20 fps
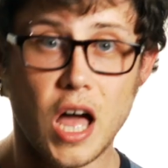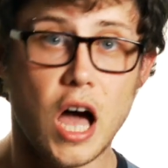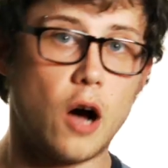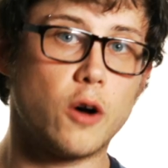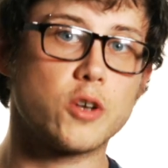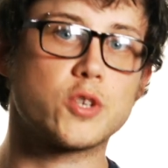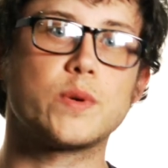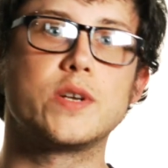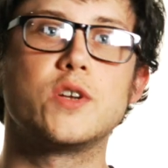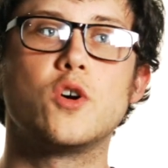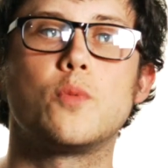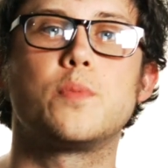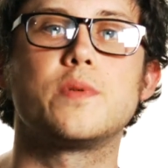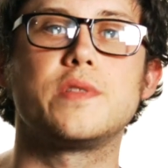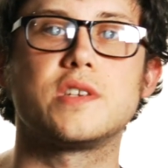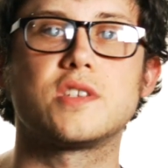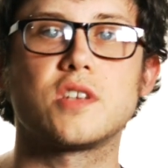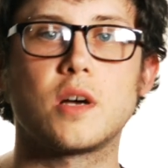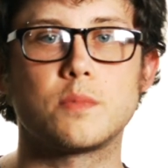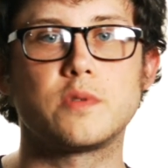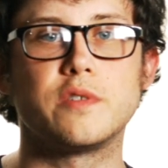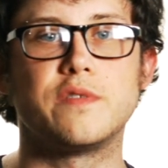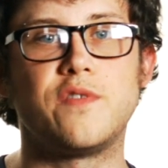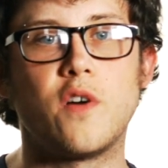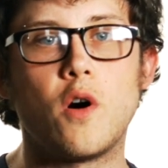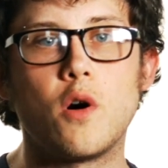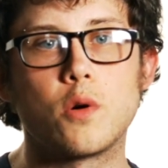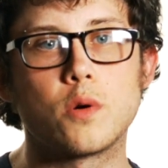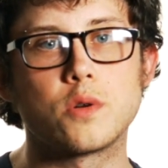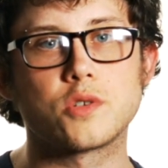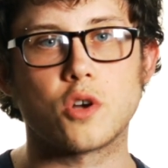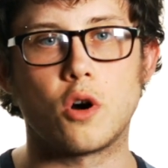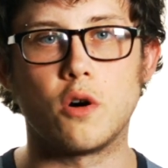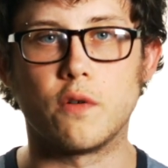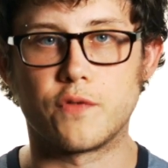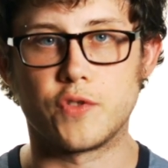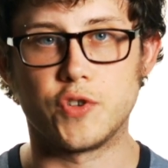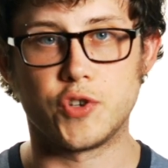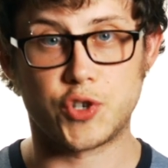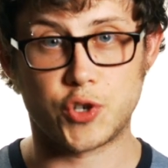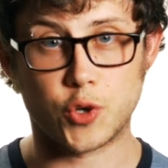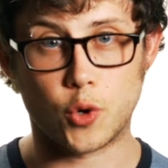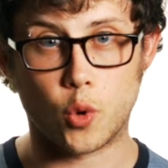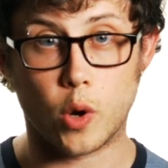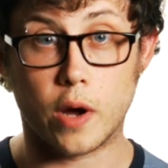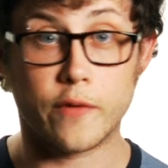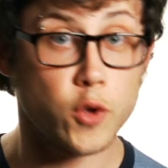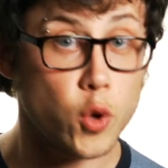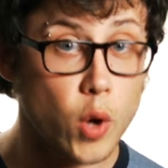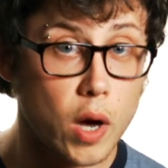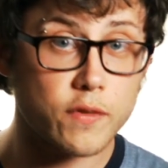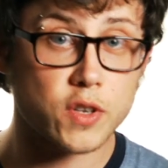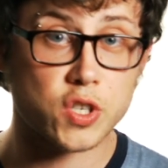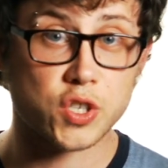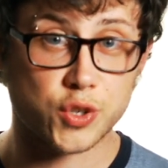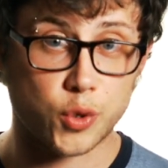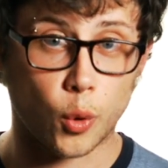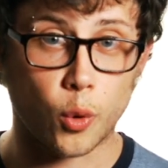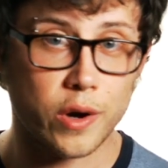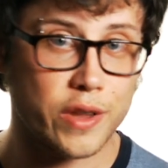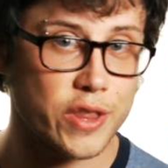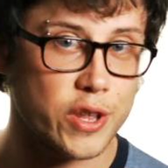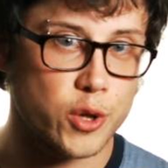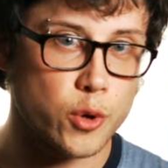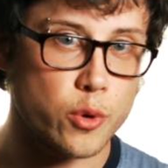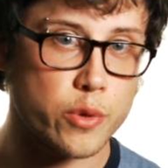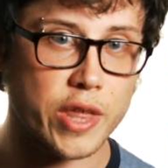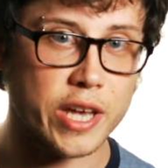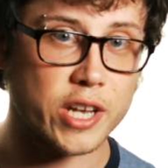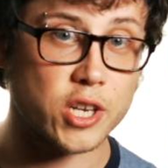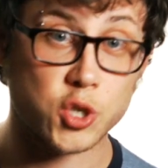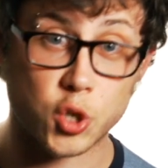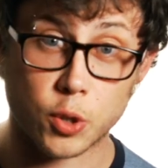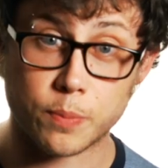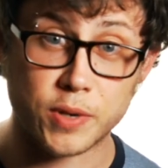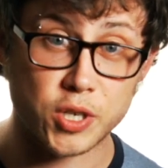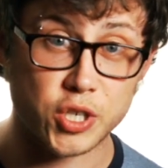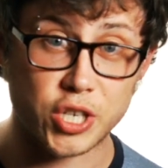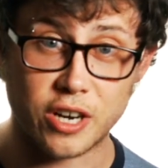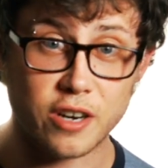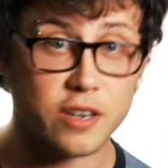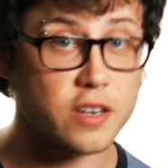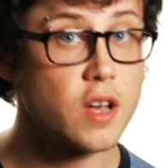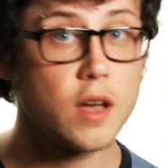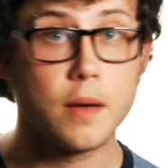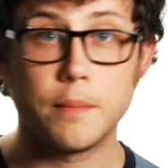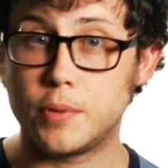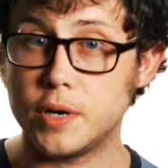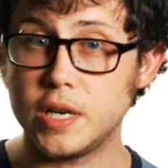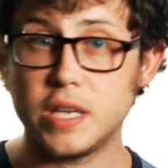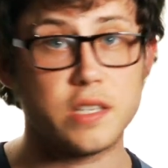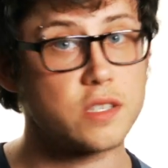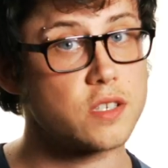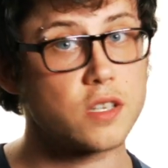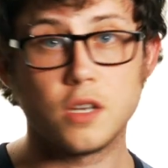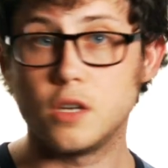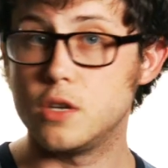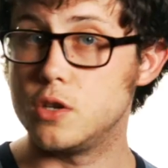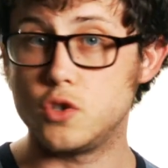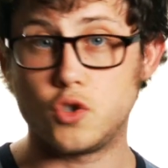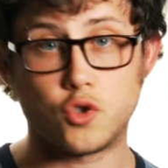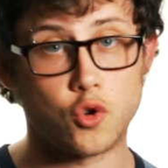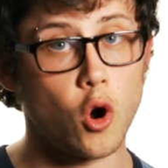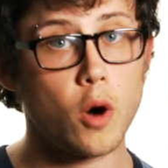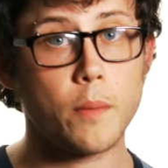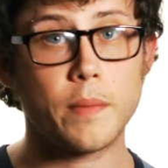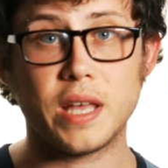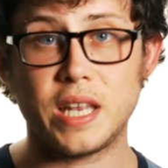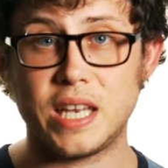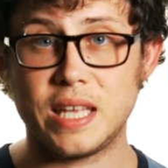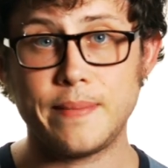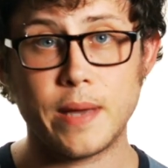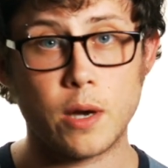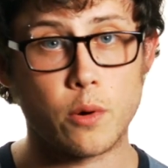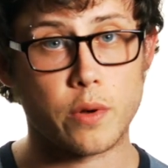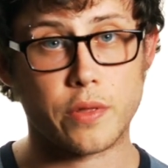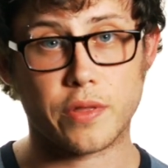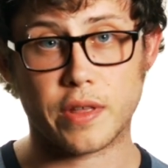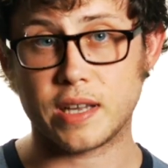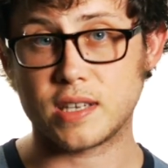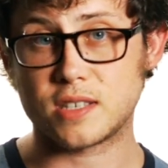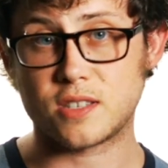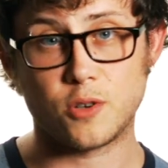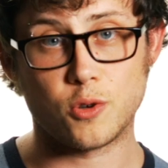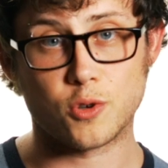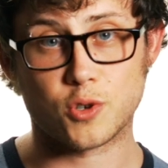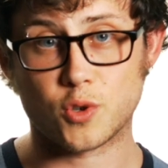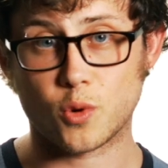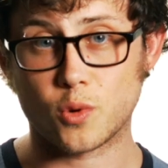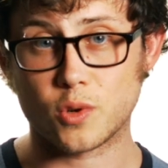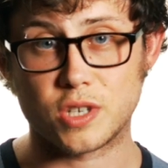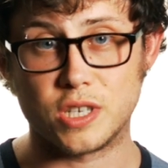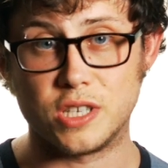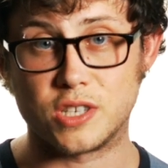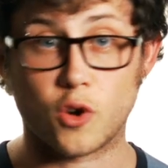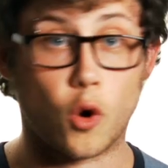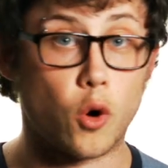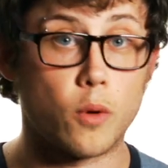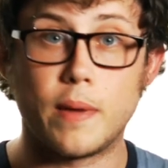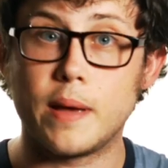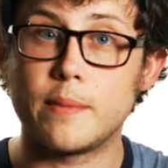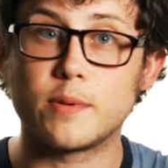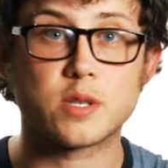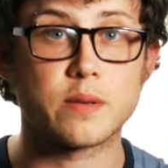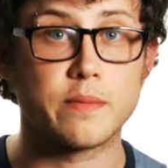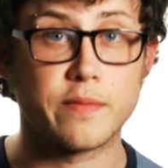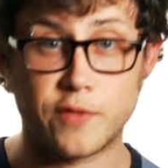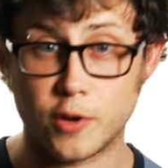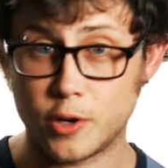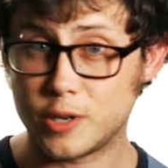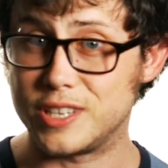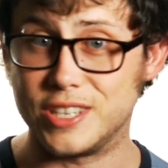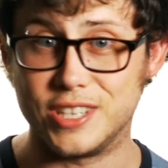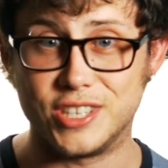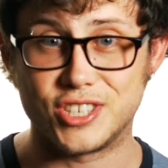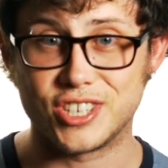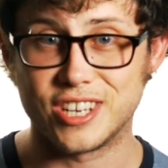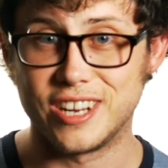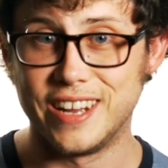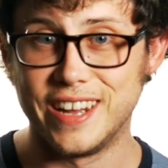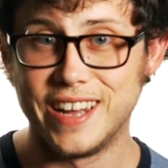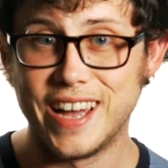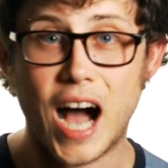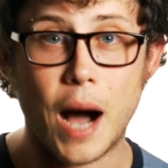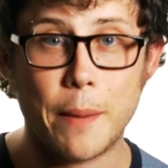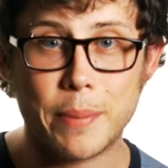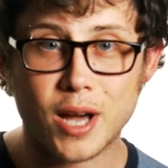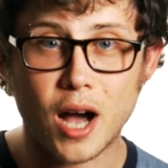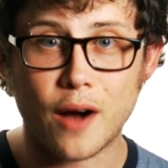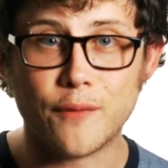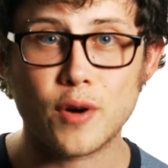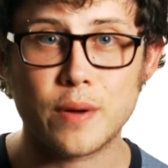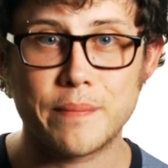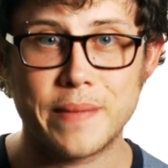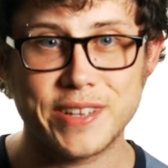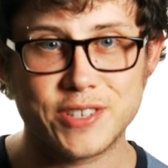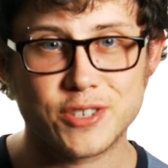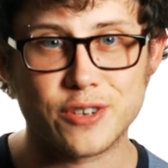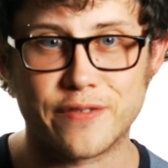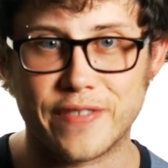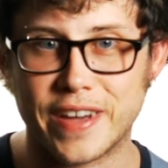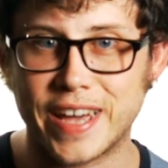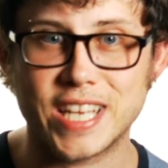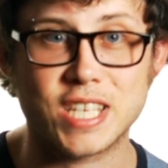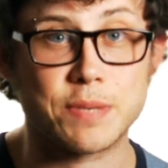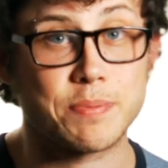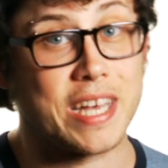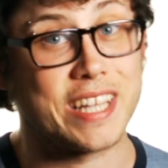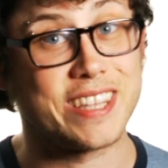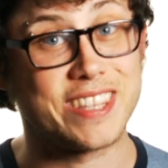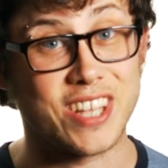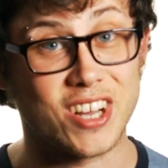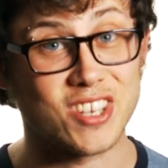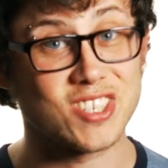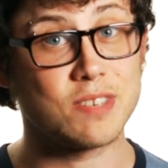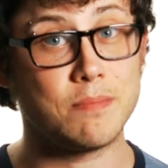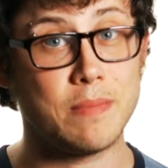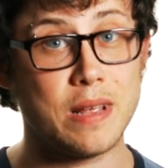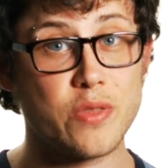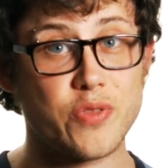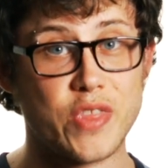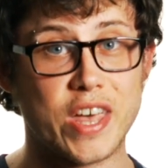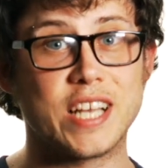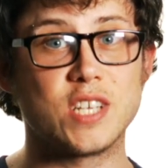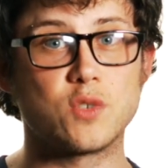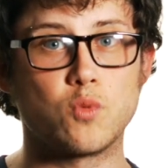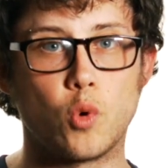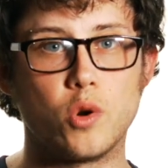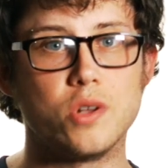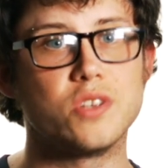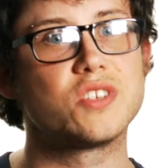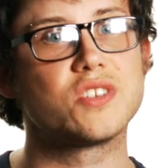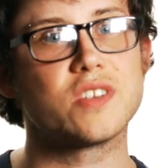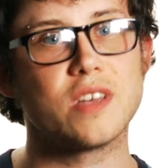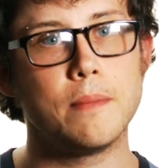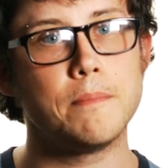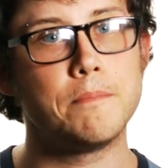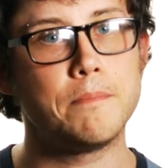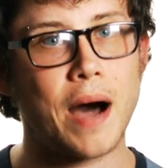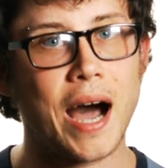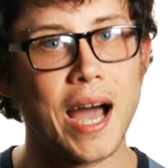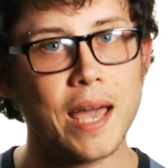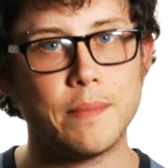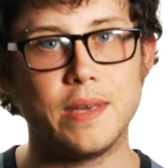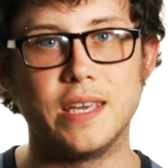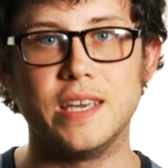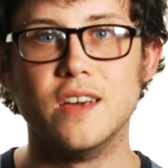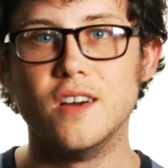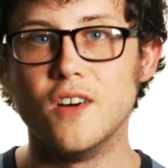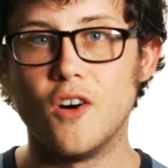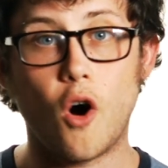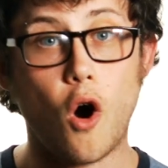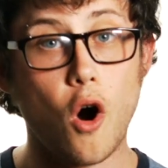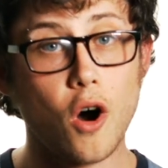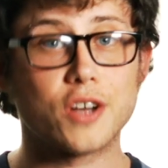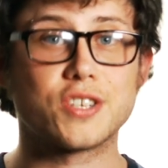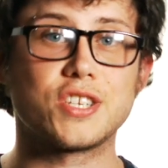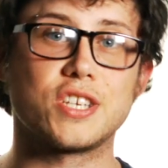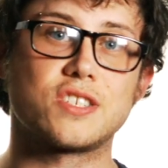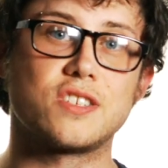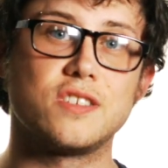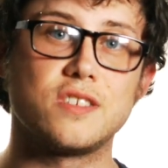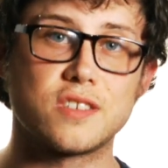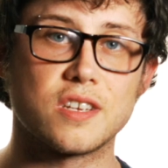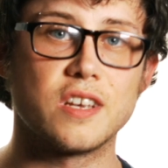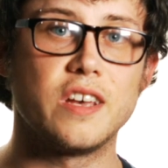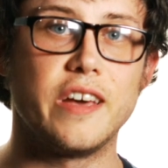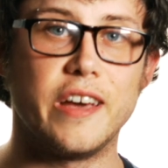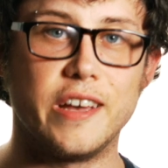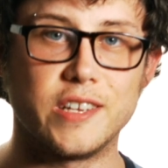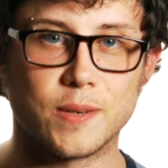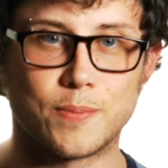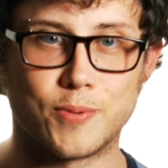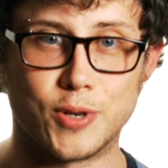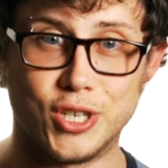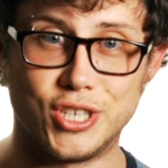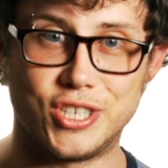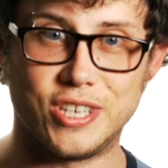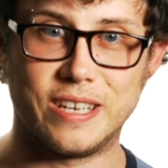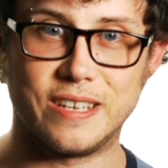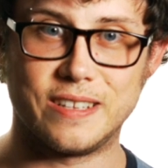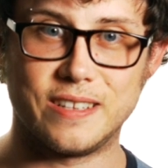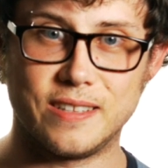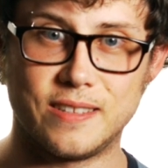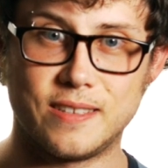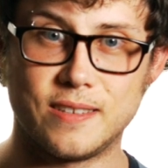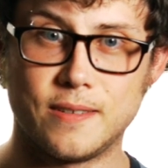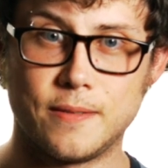I also want to open this up to followers of the show. If you have a story that you think should be shared, please drop me an email with links to your sources or maybe some footage. I'll be covering major events, but that doesn't mean things won't slip by me. All assistance is appreciated.